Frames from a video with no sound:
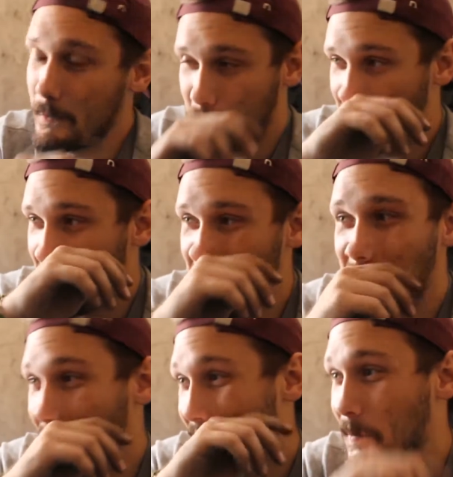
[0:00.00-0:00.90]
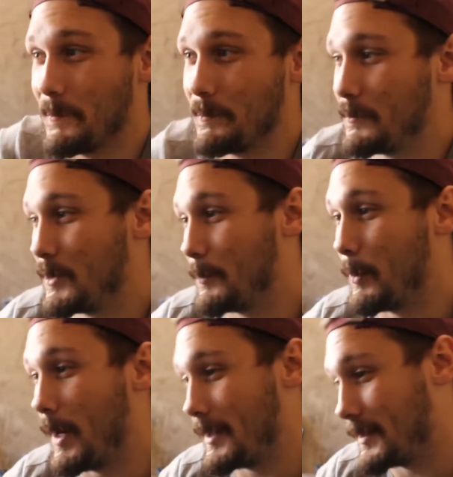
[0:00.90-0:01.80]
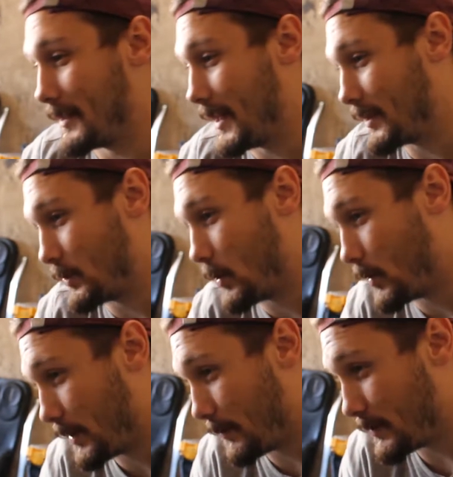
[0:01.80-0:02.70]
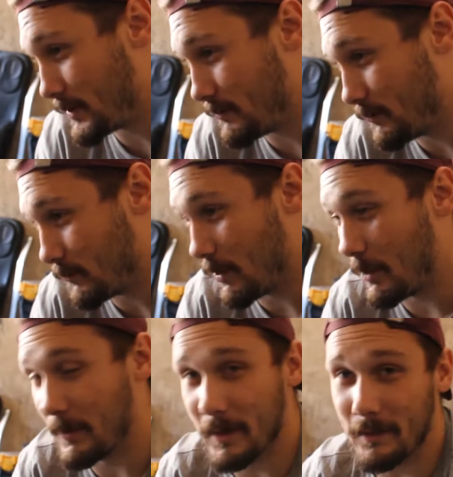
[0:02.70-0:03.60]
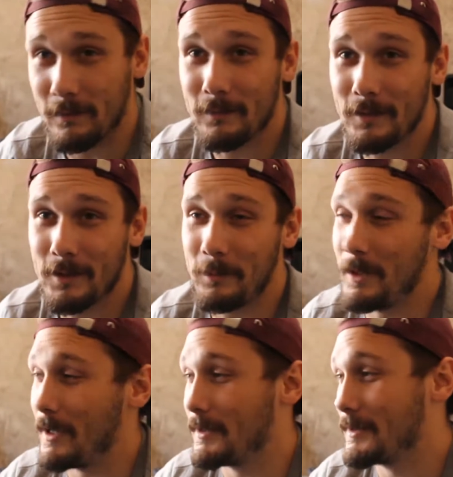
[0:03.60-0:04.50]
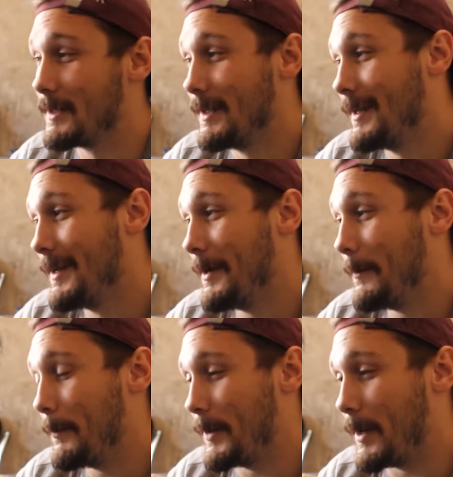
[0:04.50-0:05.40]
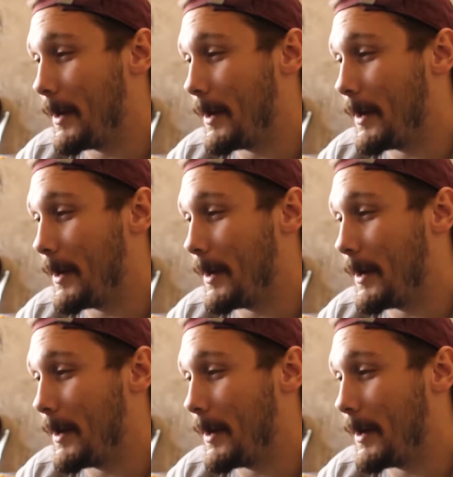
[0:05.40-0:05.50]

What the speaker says: So I'm surprised that that's all that was wrong with it, to be honest. But